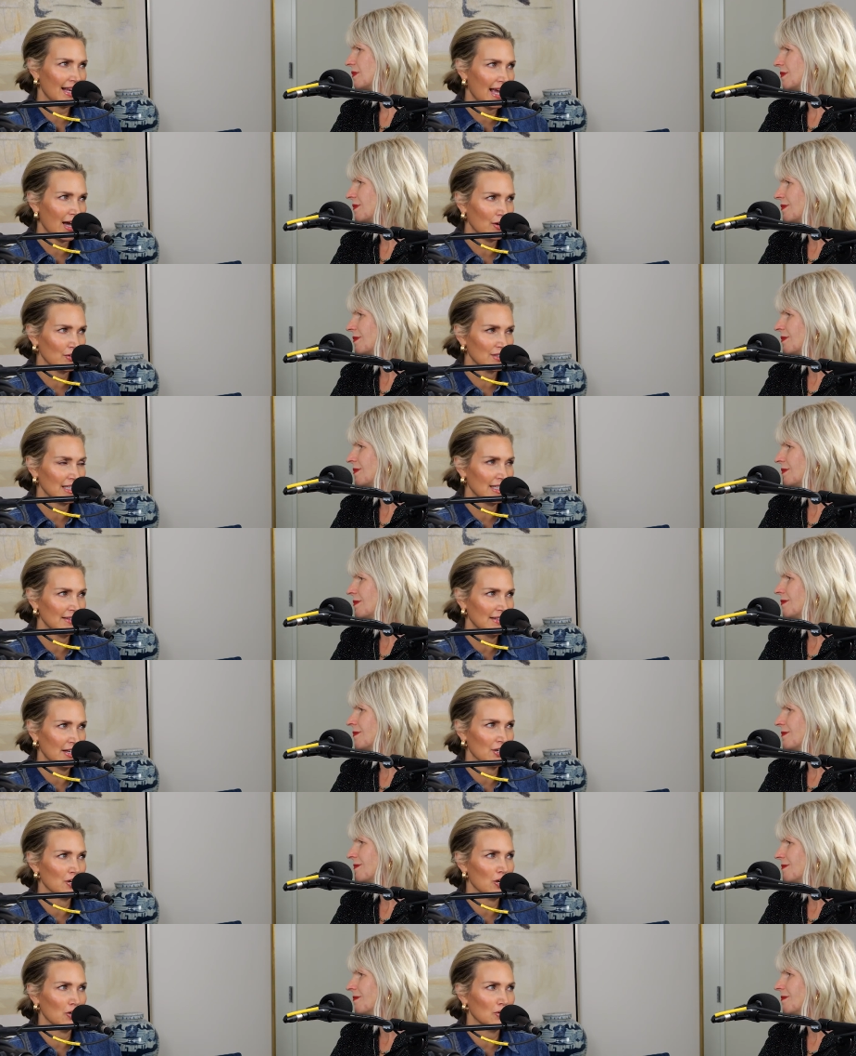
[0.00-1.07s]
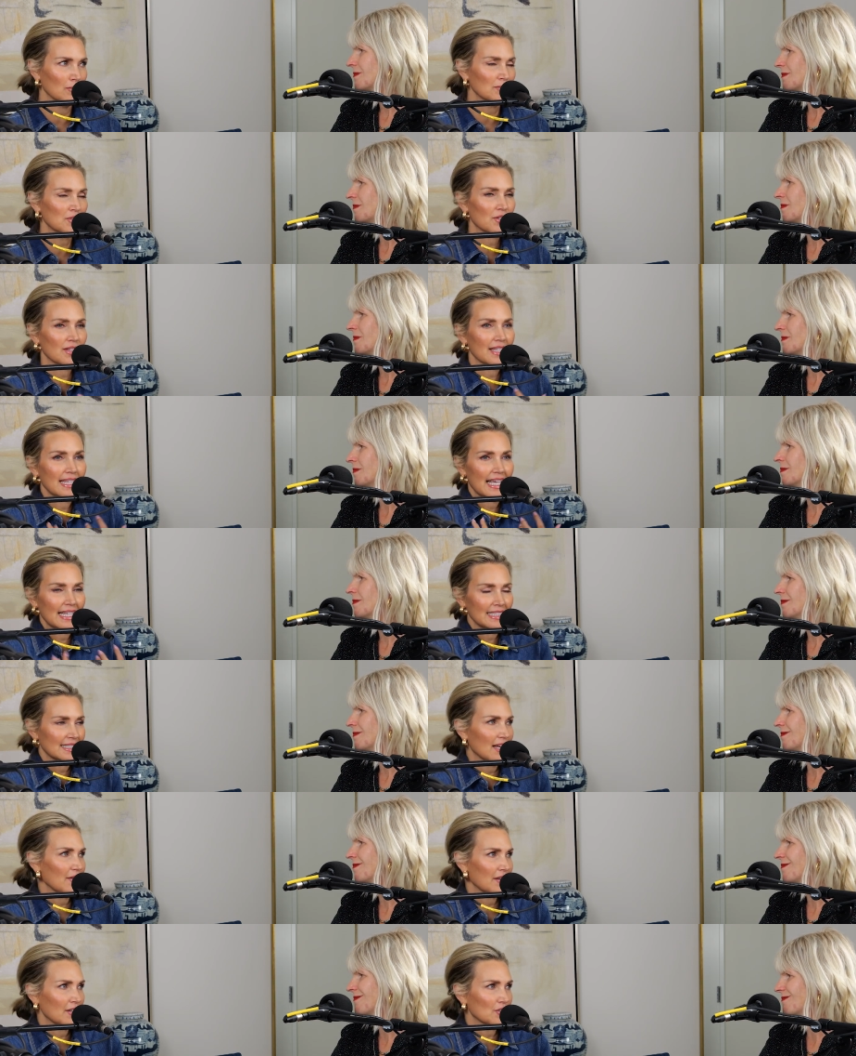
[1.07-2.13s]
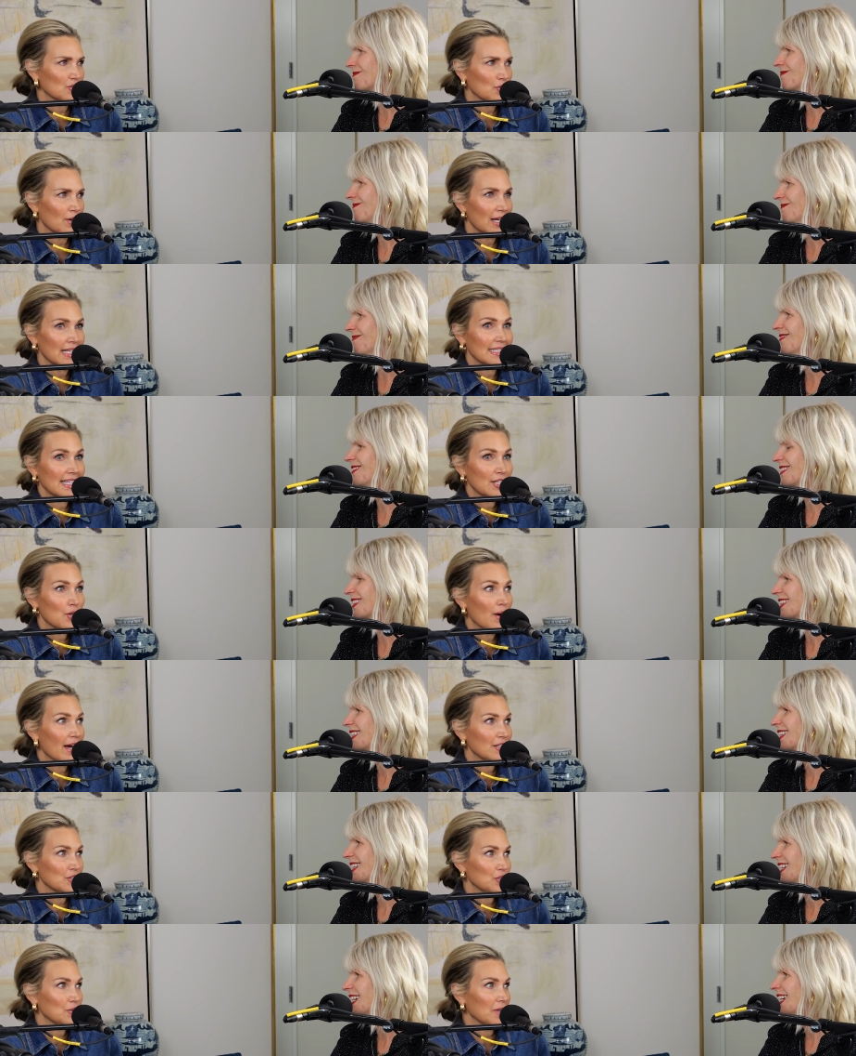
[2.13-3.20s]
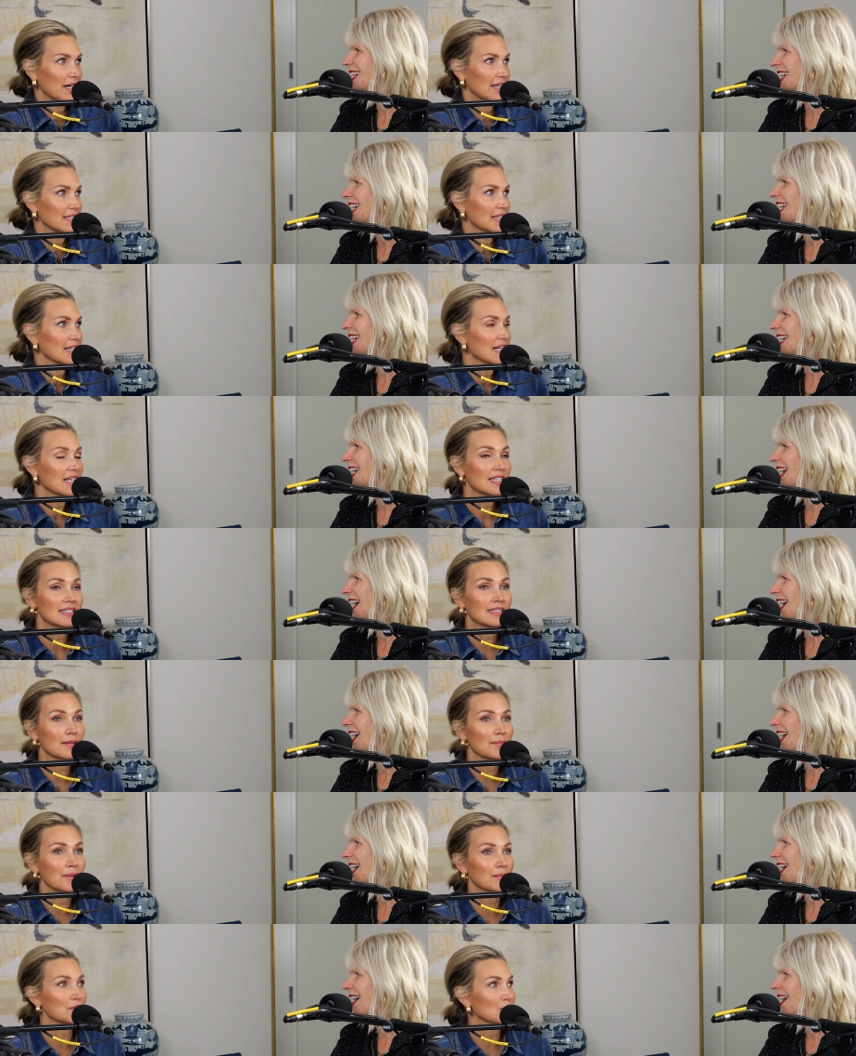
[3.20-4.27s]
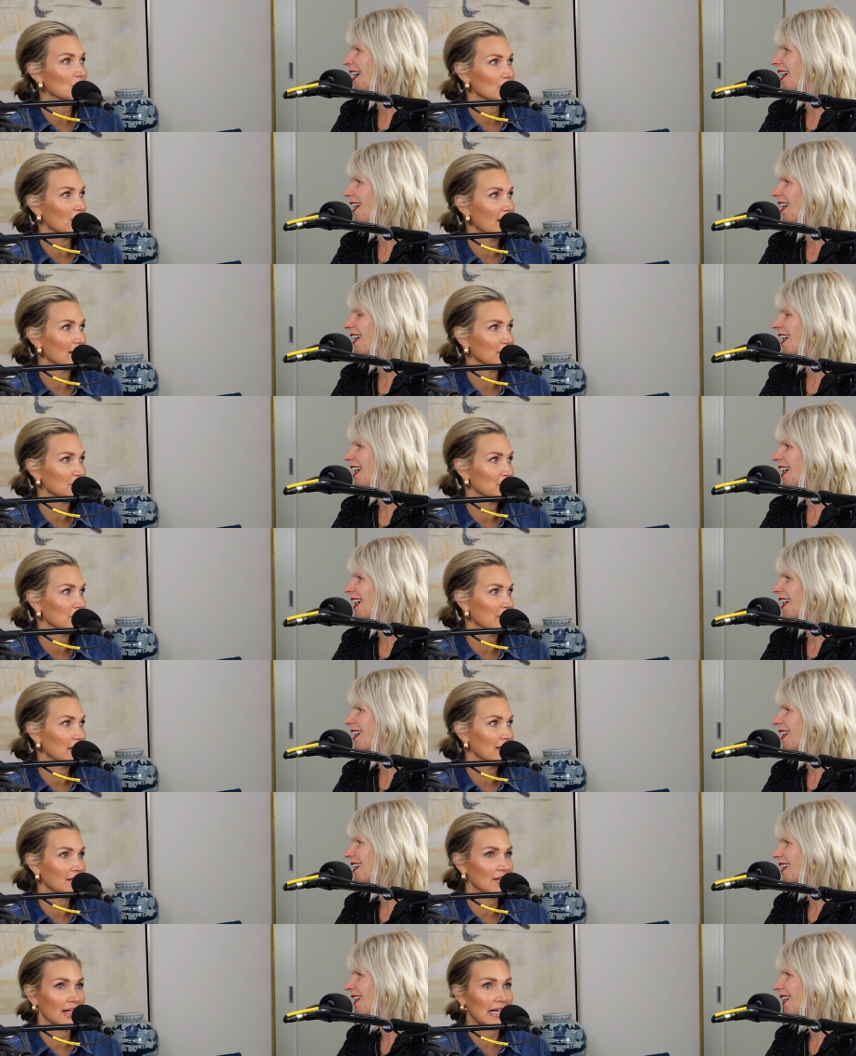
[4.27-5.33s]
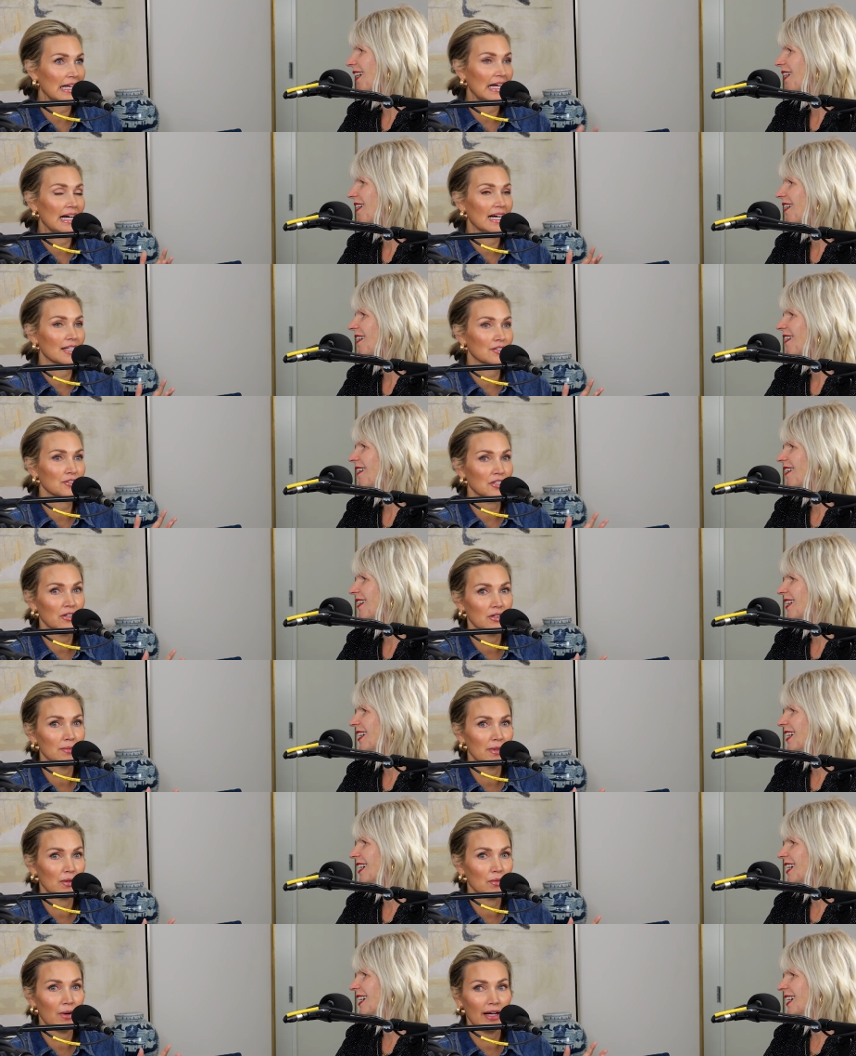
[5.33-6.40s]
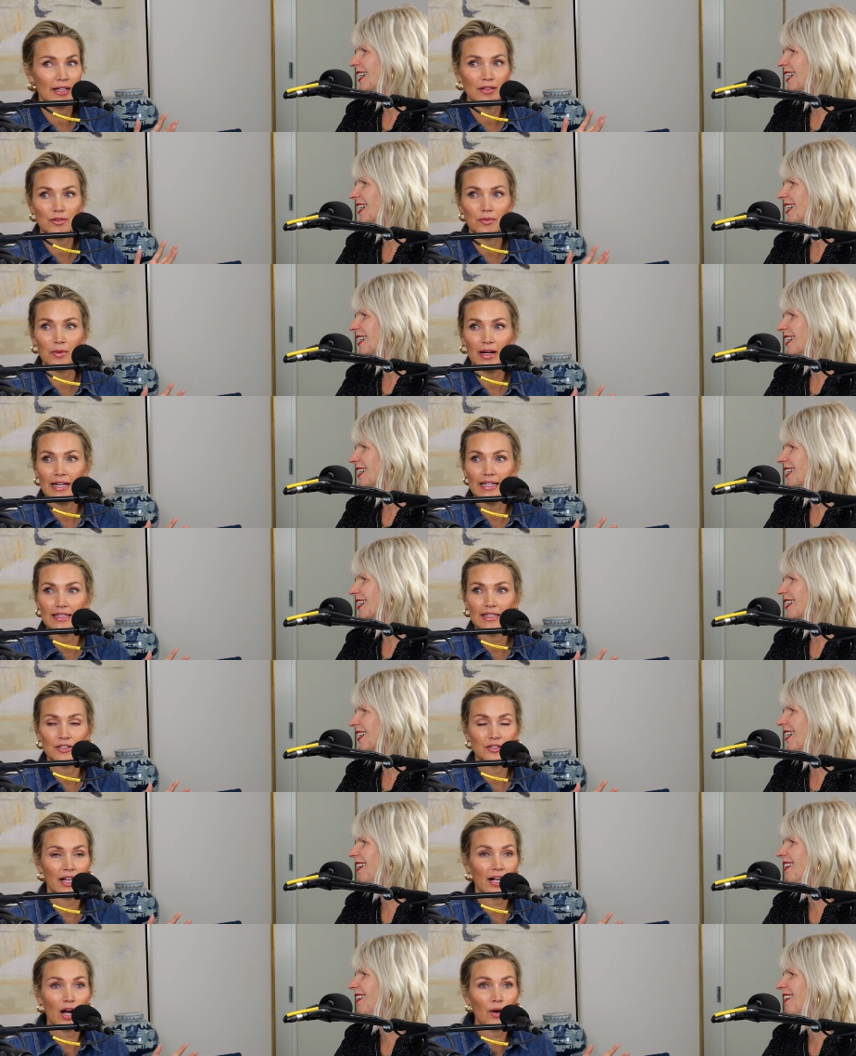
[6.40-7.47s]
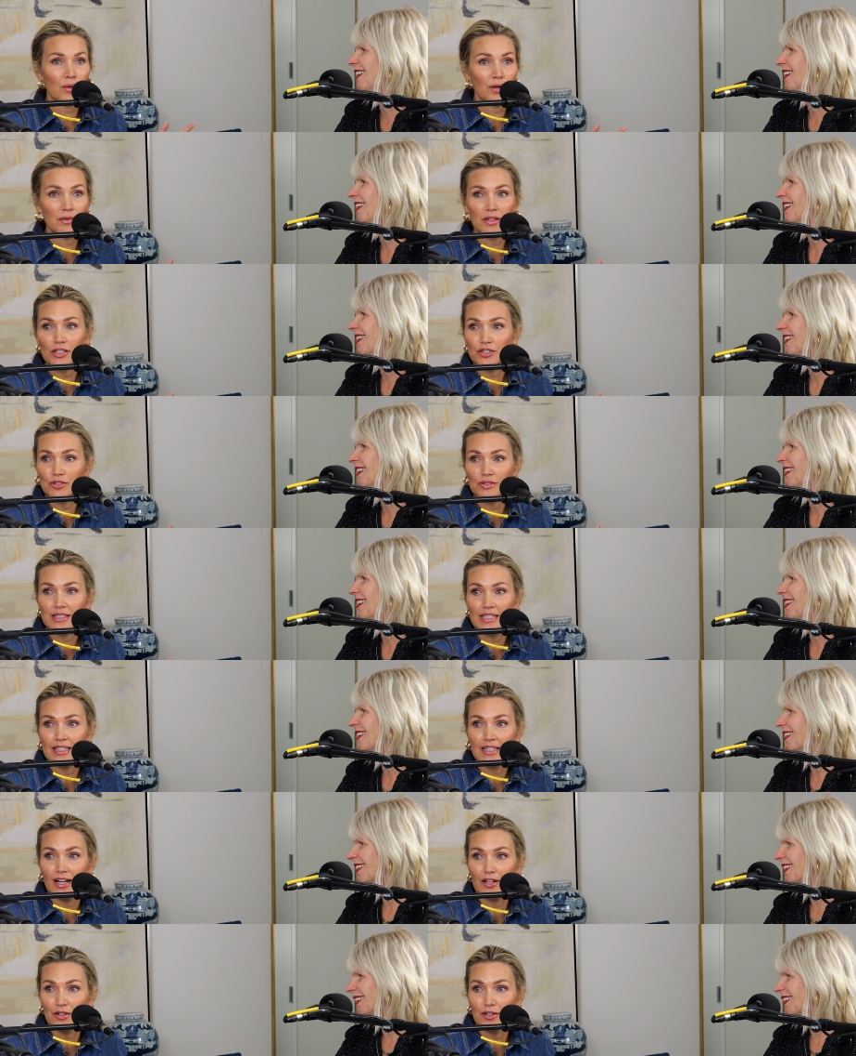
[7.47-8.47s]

Speaker 1: that out in their home so that they can tell their story because they know how to do it. Yeah. Some people don't know how to do it and they're like, yeah. I don't know, am I white or white? And you're like, are we really choosing a